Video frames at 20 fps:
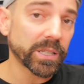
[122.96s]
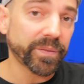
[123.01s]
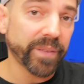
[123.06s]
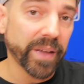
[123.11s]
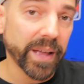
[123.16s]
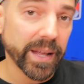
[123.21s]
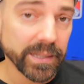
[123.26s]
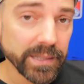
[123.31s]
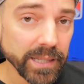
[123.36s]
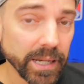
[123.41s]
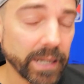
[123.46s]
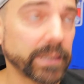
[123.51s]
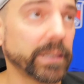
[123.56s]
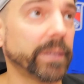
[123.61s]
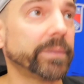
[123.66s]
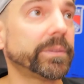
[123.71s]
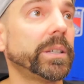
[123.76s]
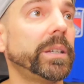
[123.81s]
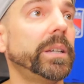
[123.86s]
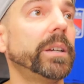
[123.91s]
fans, I'd
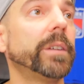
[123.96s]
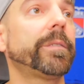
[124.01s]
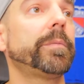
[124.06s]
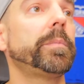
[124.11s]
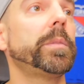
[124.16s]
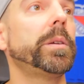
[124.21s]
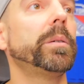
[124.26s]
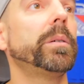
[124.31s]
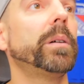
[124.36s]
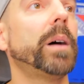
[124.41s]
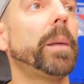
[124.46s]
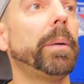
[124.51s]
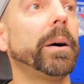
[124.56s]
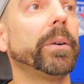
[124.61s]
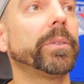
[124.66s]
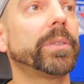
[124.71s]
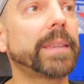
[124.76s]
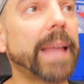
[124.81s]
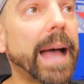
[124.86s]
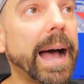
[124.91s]
love to hear from you
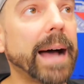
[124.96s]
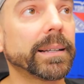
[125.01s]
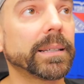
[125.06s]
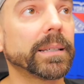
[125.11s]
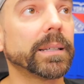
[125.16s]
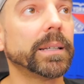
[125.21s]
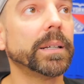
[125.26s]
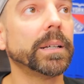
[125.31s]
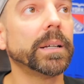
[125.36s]
about that.